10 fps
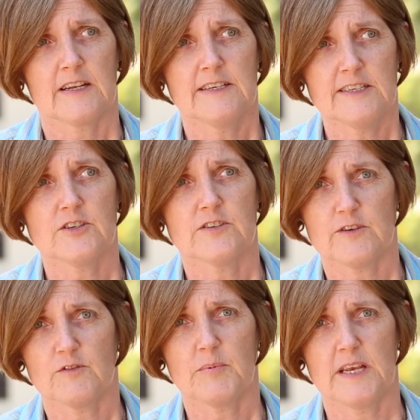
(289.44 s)

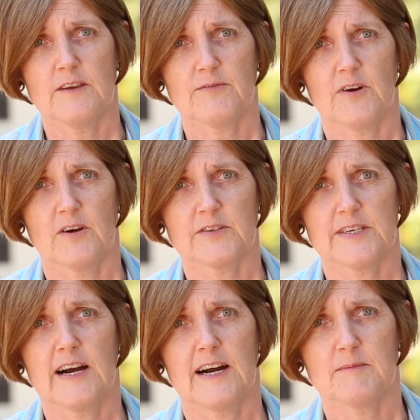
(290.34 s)
Clinicians who've been here for a long
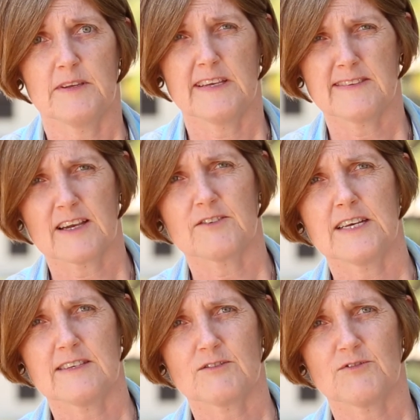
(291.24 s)
time, that's our
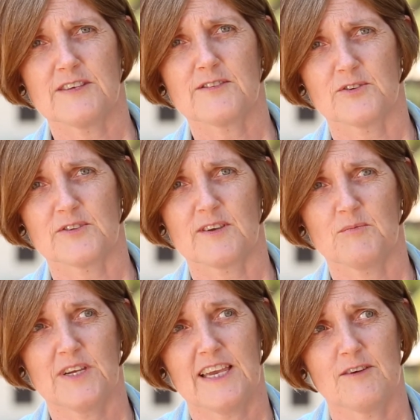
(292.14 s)
greatest resource,
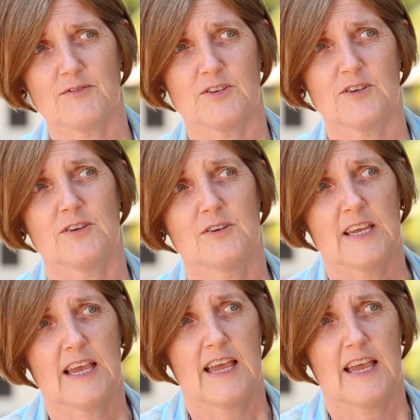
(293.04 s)
and we have to